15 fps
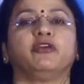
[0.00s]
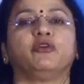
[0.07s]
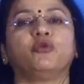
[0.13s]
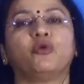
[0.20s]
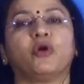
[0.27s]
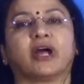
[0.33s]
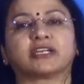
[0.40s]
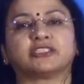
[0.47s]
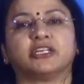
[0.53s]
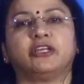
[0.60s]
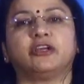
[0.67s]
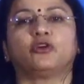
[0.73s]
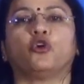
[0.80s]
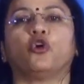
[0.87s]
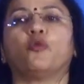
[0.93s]
you
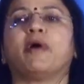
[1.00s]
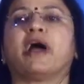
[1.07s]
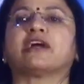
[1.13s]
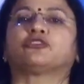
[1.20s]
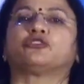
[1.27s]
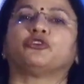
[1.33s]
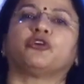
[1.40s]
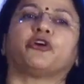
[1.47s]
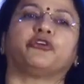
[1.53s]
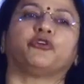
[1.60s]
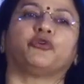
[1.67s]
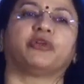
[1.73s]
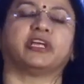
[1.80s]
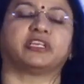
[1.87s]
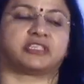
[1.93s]
actually go back to your
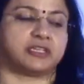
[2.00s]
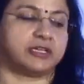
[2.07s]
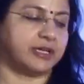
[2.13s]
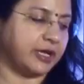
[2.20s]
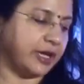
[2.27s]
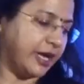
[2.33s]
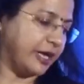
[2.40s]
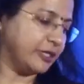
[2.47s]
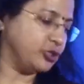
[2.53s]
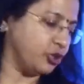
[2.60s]
unit and